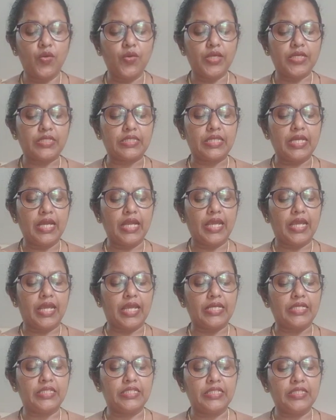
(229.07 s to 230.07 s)
is the
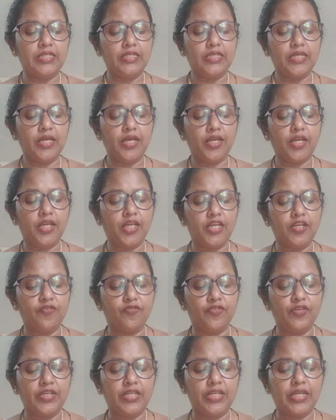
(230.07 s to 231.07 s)
anterior
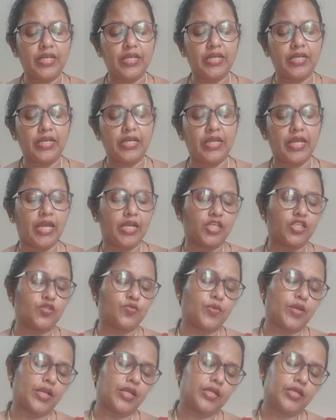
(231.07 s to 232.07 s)
inferior iliac
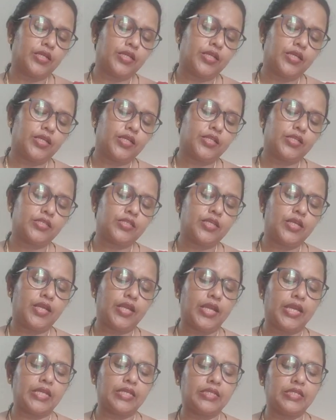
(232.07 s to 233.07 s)
spine. Here it is the
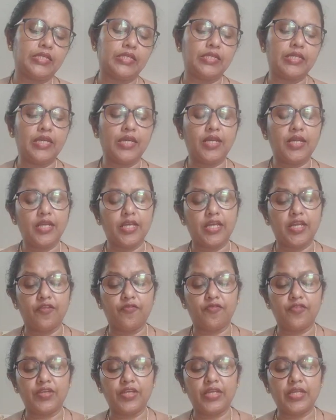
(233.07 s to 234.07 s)
anterior
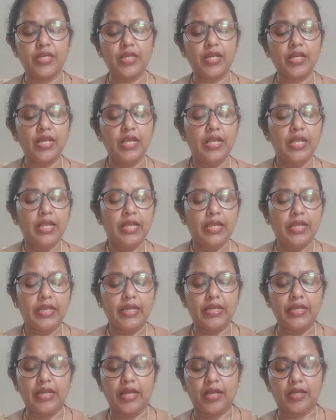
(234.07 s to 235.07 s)
inferior
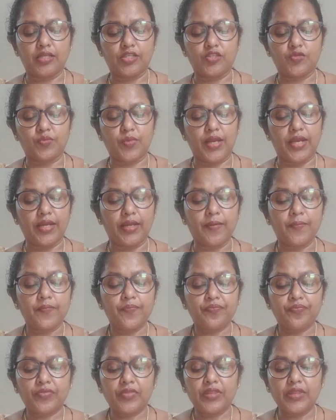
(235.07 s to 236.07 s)
iliac spine.
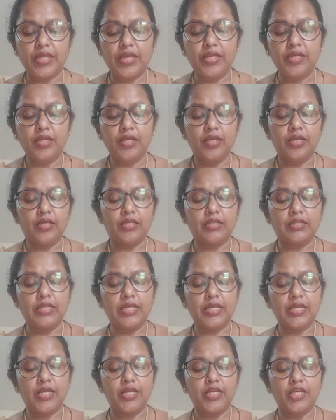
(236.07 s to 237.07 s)
Then
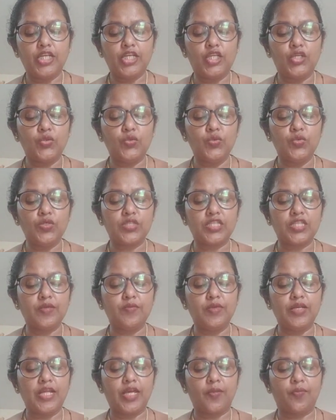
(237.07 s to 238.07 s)
there are two
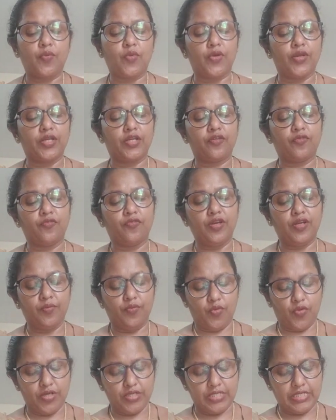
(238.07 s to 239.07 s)
similar points, one
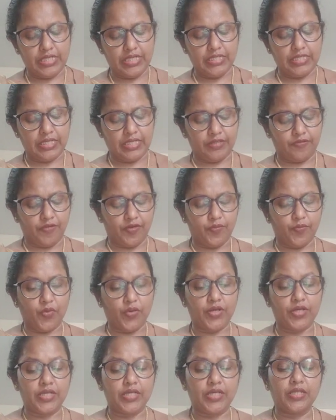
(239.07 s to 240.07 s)
point here and one
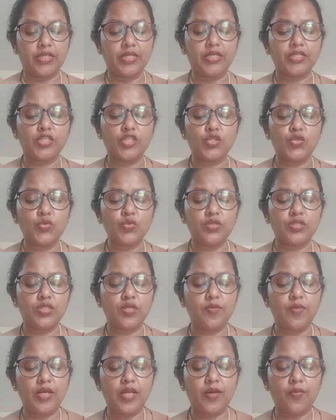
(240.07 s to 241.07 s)
point There is two
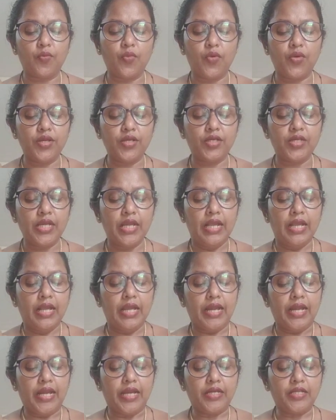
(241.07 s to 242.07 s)
similar points
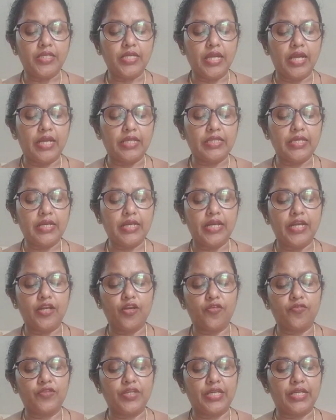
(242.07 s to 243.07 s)
at the other
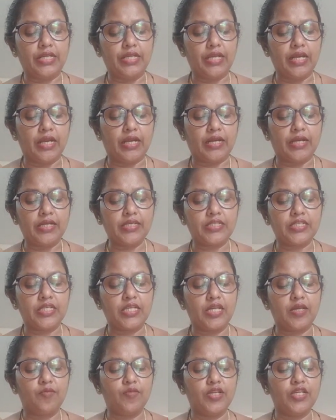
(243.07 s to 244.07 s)
end of the iliac crest,
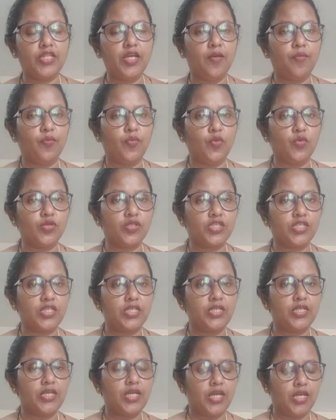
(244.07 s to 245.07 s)
namely the
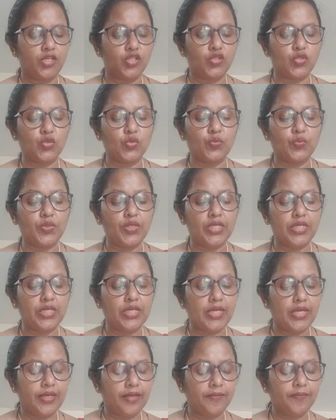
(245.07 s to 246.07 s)
posterior
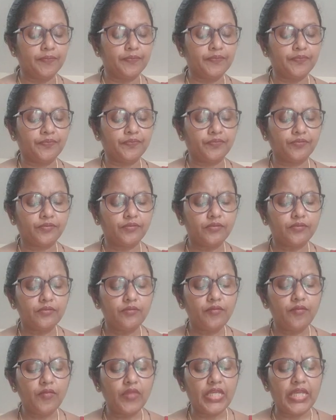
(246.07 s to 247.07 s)
superior
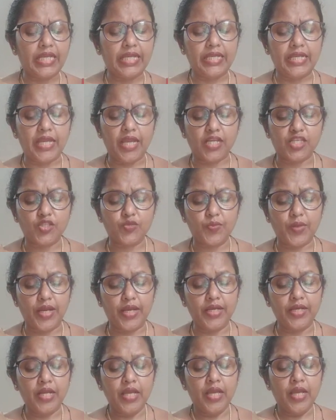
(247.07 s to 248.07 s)
iliac
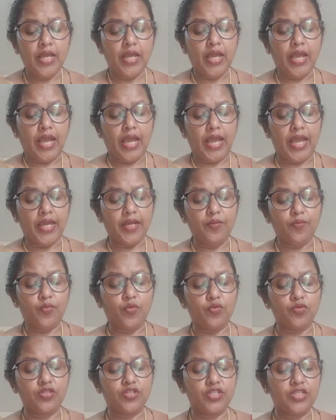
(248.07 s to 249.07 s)
spine and
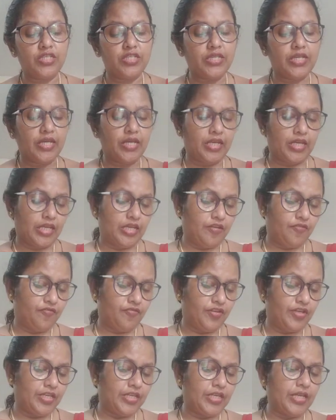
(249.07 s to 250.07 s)
posterior
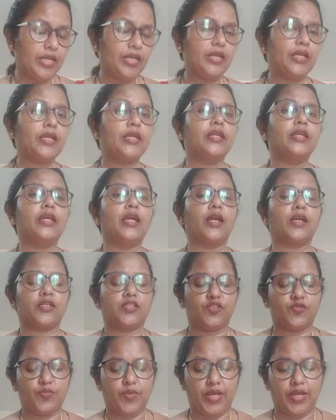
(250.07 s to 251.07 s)
inferior iliac
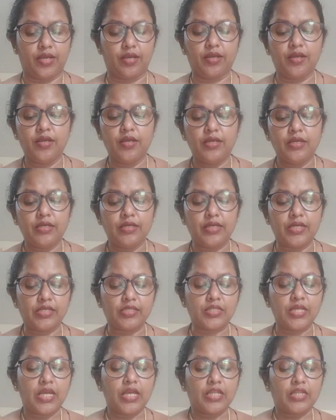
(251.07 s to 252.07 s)
spine.
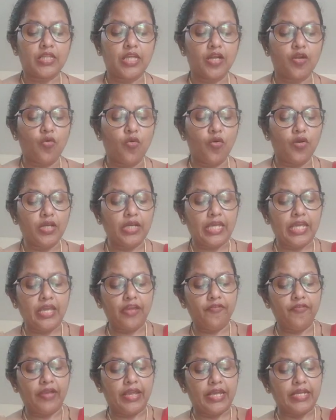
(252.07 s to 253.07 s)
Yes, the
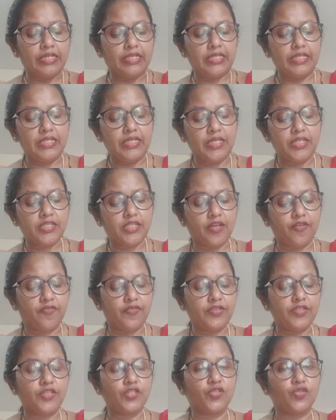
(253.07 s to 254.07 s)
concave anterior
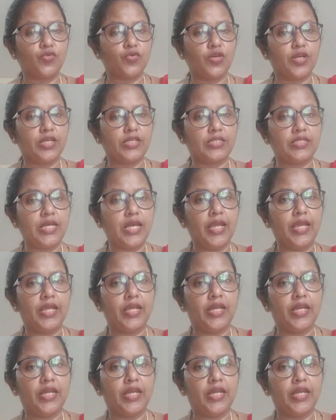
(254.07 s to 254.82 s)
surface is known as the